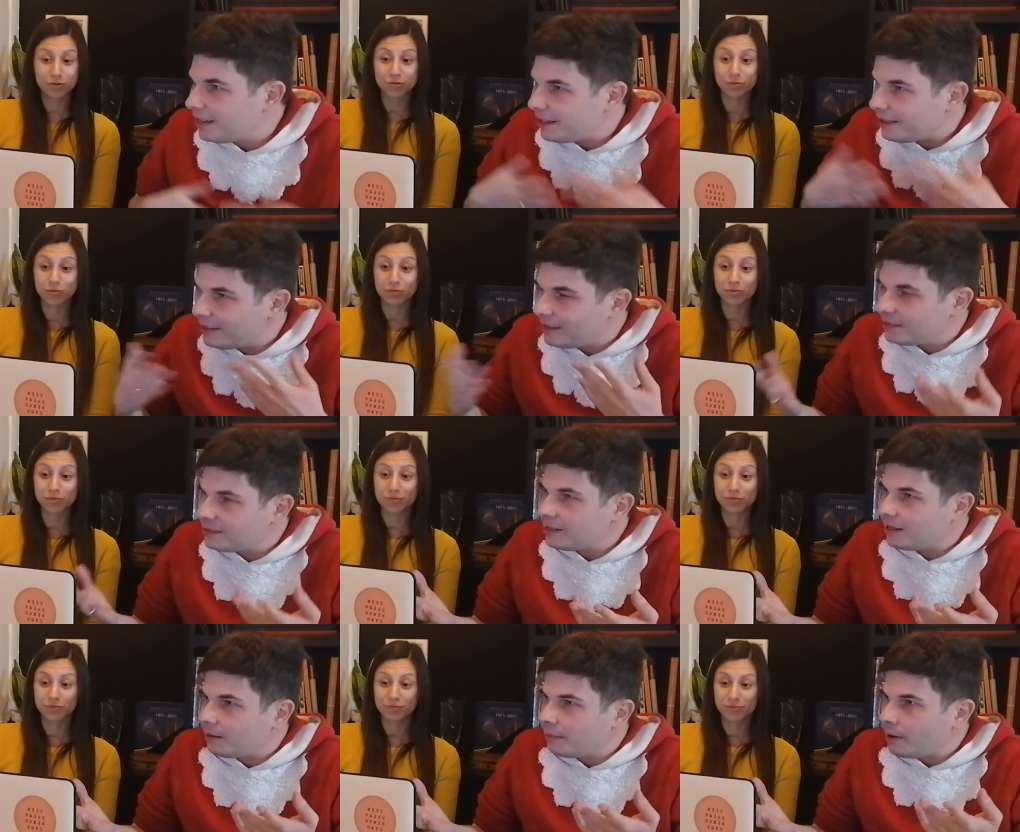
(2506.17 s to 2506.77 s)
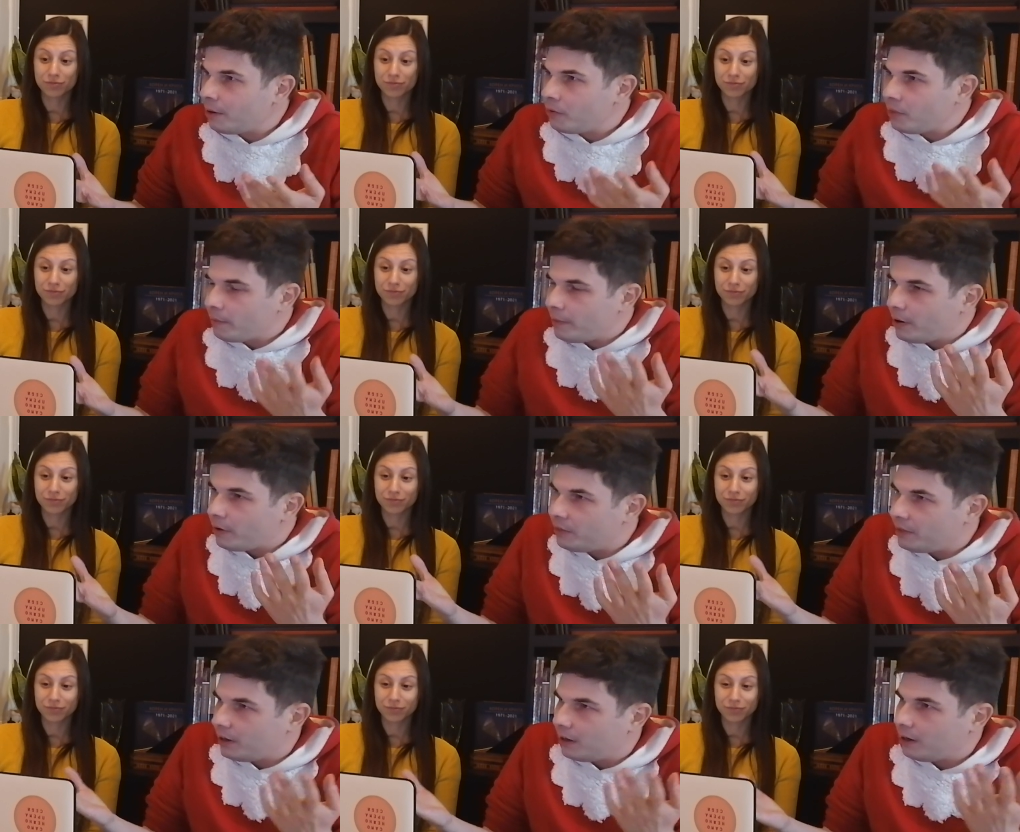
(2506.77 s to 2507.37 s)
Speaker 1: it, it's about
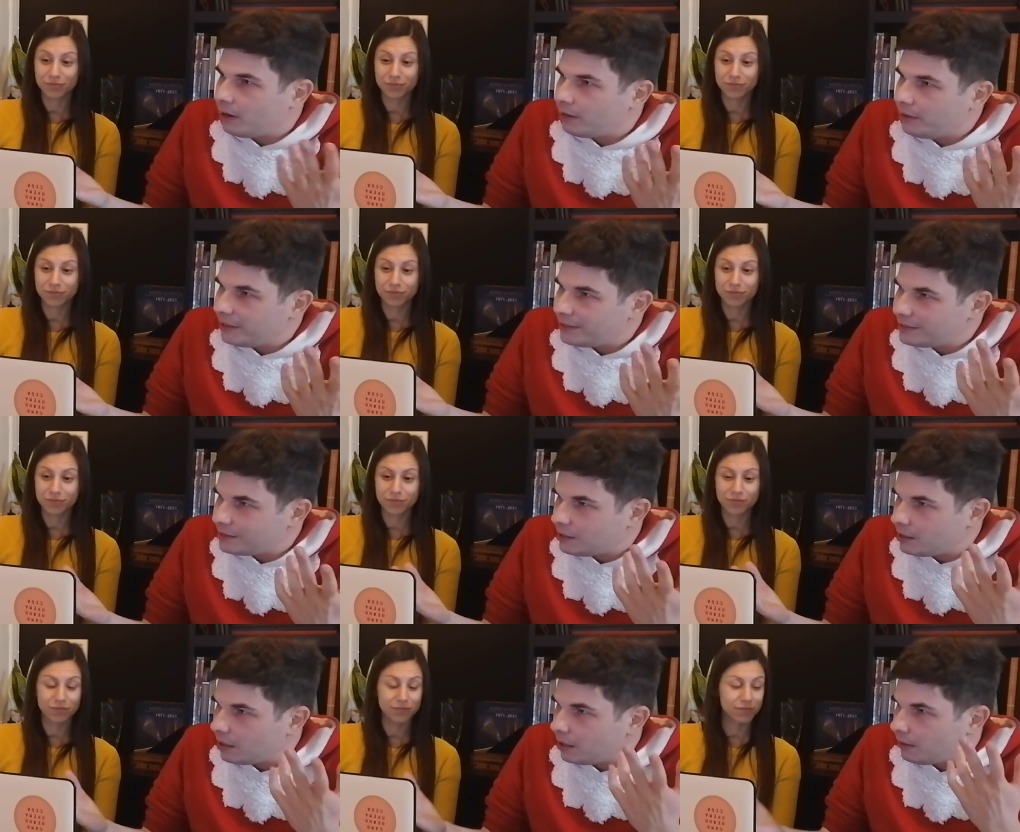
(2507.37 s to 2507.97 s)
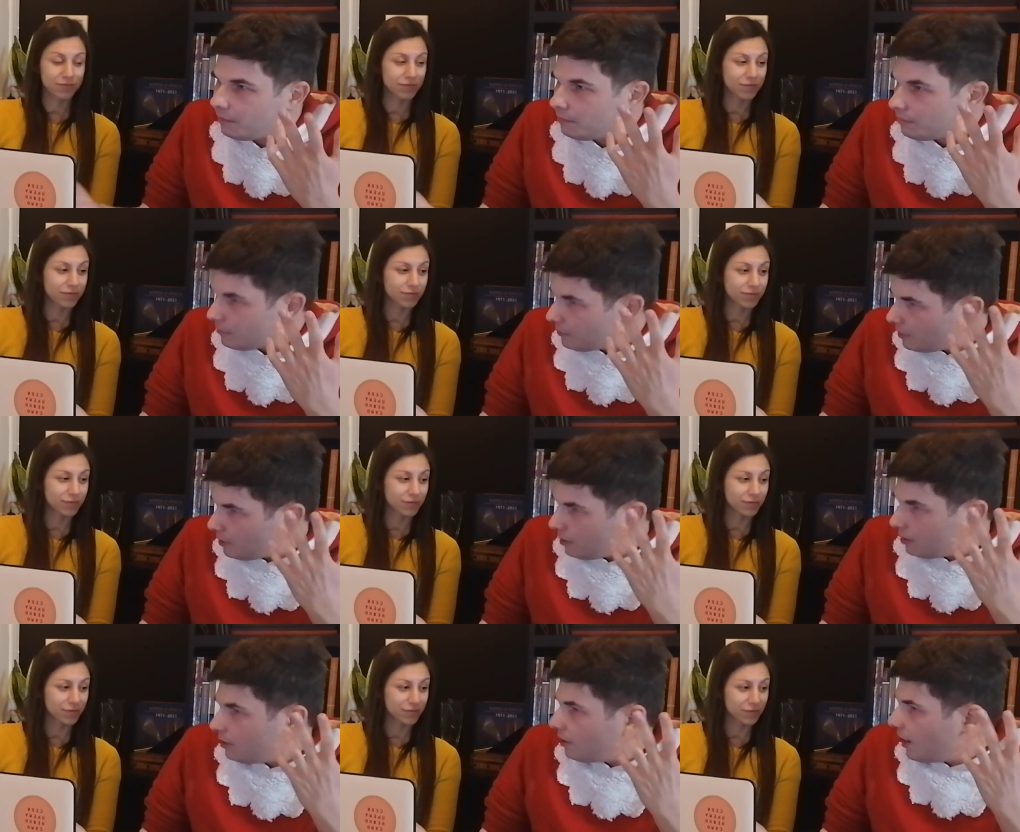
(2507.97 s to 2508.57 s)
about the, this uh,
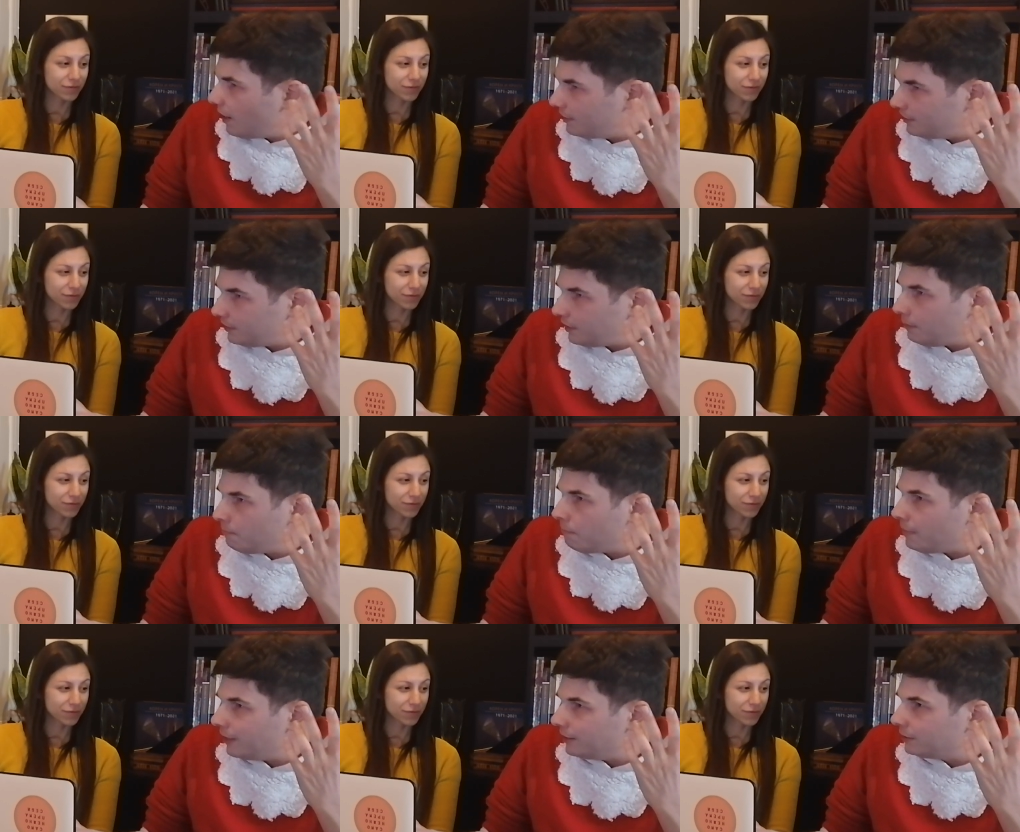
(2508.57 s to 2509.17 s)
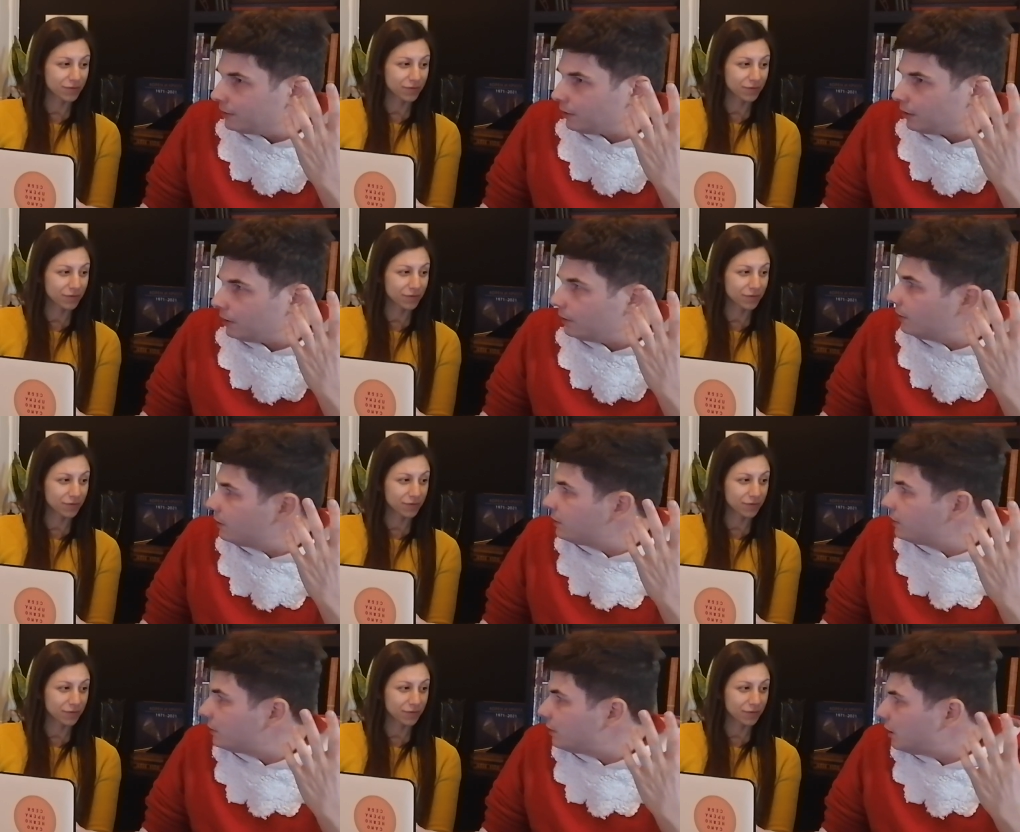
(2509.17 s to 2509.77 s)
I'd say mentally
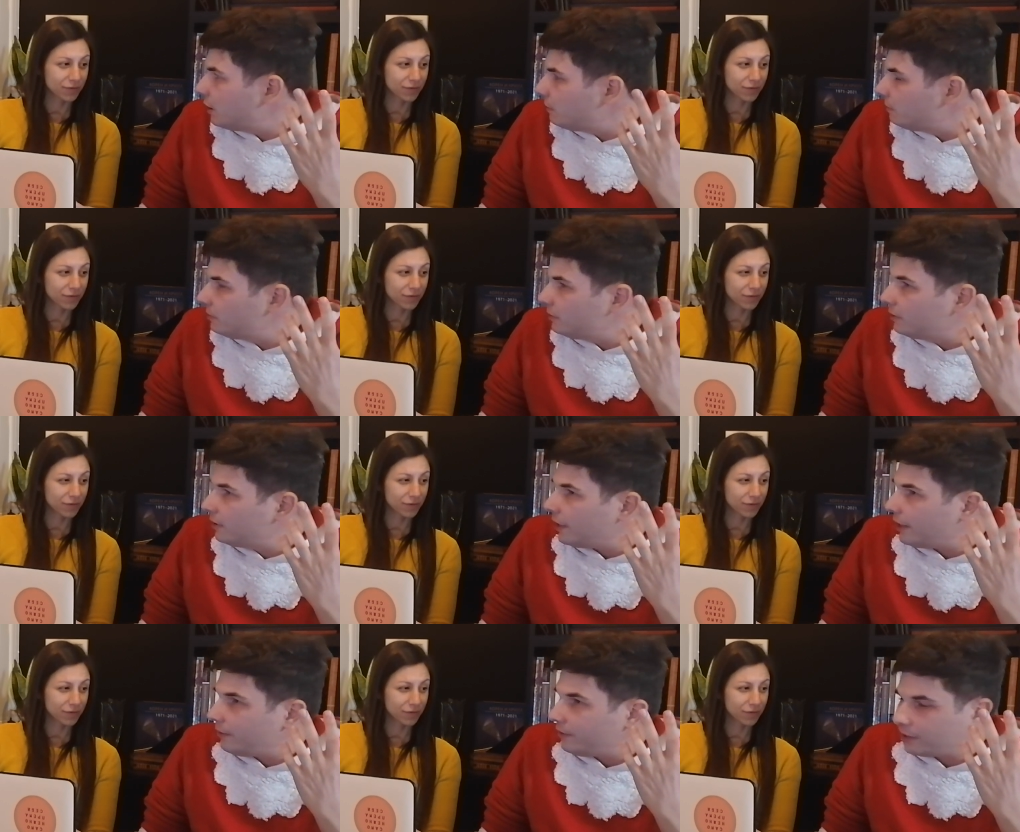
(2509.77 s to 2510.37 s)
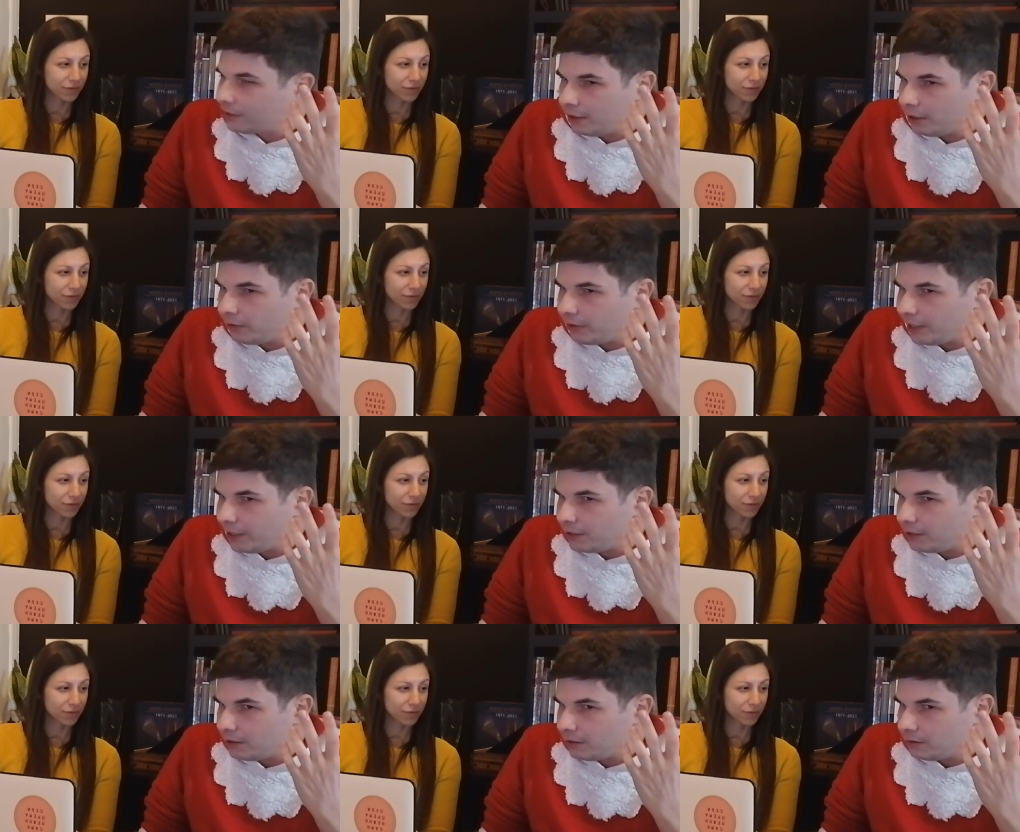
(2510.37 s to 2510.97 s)
disturbed character,
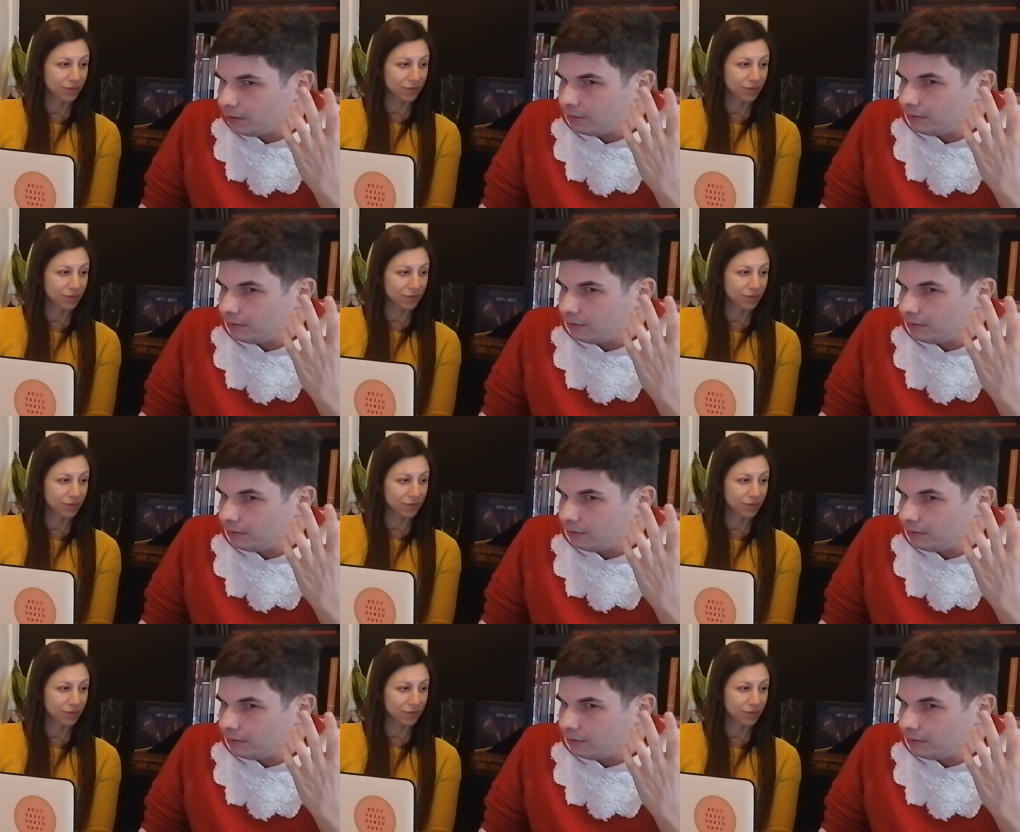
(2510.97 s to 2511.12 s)
right?